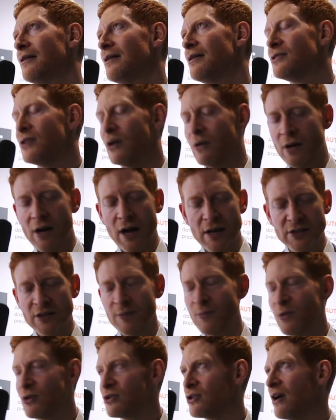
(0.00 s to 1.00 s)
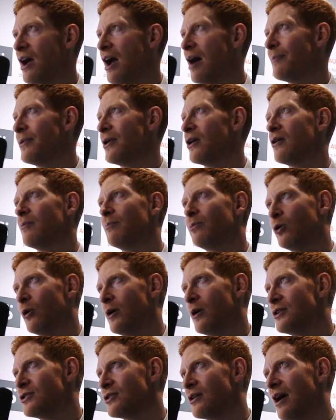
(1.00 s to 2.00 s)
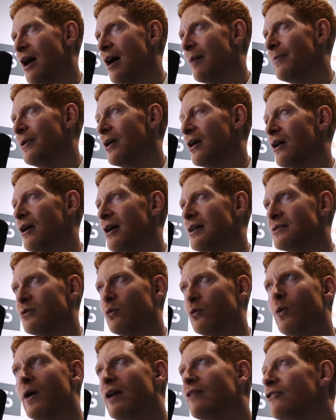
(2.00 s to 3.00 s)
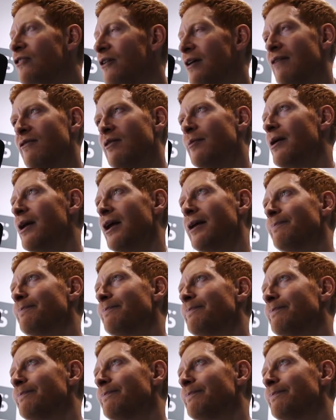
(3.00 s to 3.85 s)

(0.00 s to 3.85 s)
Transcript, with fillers: So customers are happier, employees are happier, it's a win for everybody.